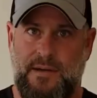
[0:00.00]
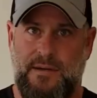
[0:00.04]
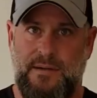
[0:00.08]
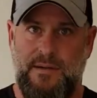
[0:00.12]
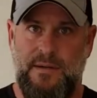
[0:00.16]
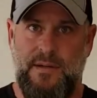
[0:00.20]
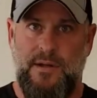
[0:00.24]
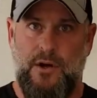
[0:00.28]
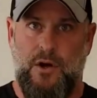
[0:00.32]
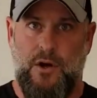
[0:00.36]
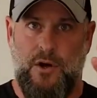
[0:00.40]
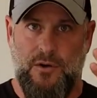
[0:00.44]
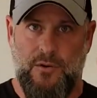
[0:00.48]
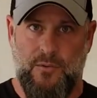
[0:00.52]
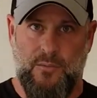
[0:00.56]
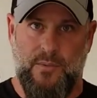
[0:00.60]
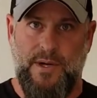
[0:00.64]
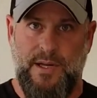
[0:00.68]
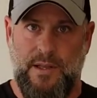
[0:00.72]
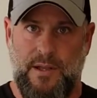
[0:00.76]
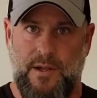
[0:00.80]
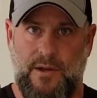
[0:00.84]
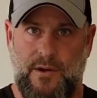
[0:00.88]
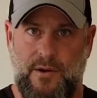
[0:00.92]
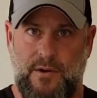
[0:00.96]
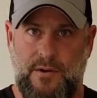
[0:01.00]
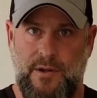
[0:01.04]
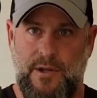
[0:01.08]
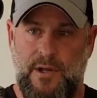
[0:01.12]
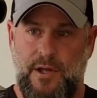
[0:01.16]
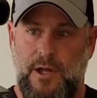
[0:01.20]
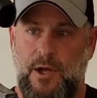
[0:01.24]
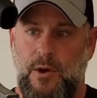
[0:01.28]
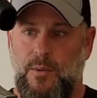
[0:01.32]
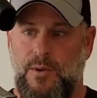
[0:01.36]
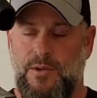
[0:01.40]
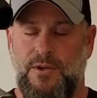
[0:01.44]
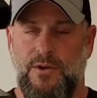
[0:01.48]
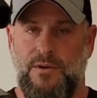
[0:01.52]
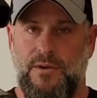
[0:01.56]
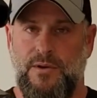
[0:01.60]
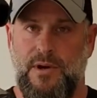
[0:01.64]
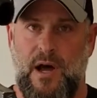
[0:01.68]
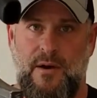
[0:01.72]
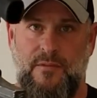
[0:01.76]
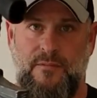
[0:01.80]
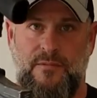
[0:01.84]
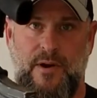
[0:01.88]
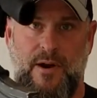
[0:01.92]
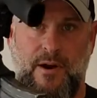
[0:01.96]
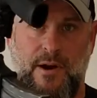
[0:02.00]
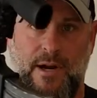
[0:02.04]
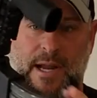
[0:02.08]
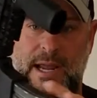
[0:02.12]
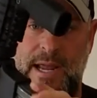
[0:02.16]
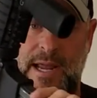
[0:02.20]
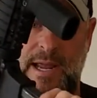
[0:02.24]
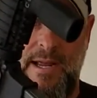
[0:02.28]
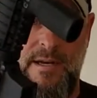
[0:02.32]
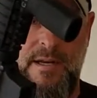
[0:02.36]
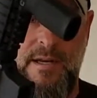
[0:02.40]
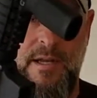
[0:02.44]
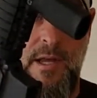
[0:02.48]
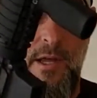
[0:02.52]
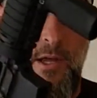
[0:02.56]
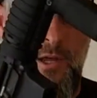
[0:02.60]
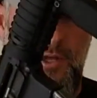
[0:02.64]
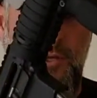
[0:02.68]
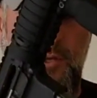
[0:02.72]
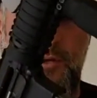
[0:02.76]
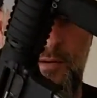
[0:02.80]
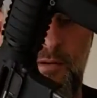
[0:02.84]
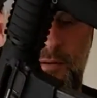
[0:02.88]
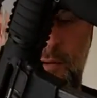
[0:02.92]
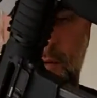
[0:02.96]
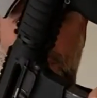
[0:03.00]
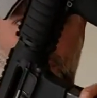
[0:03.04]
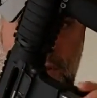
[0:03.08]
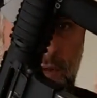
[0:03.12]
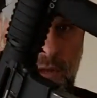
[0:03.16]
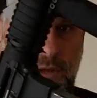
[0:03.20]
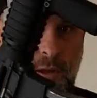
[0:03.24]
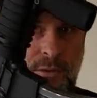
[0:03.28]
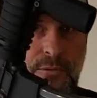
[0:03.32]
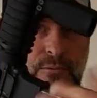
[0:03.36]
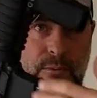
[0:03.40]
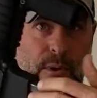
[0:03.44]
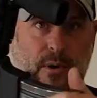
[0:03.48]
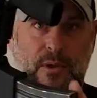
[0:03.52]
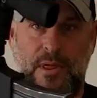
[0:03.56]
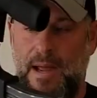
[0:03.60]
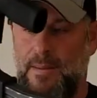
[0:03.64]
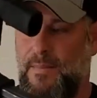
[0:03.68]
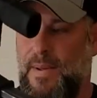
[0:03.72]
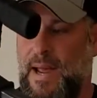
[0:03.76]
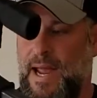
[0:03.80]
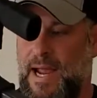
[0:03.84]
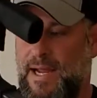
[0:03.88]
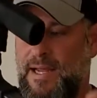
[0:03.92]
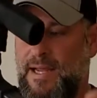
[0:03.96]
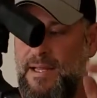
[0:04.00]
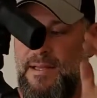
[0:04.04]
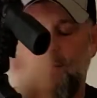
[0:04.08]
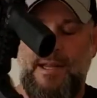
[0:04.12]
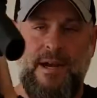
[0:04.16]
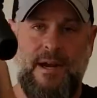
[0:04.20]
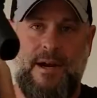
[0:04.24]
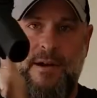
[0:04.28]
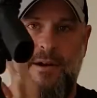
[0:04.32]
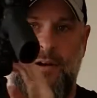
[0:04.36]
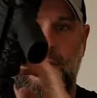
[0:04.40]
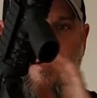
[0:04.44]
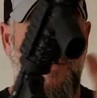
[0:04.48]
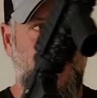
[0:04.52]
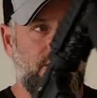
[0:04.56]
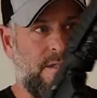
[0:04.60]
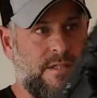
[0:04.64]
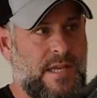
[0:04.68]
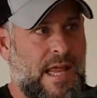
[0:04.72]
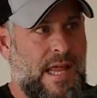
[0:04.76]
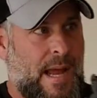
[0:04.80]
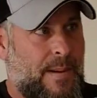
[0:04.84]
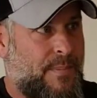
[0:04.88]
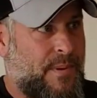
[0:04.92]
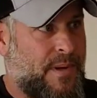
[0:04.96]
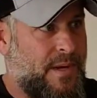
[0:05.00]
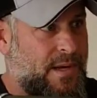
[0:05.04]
on a reload with your non-firing hand. You can throw that mag in there, slap it,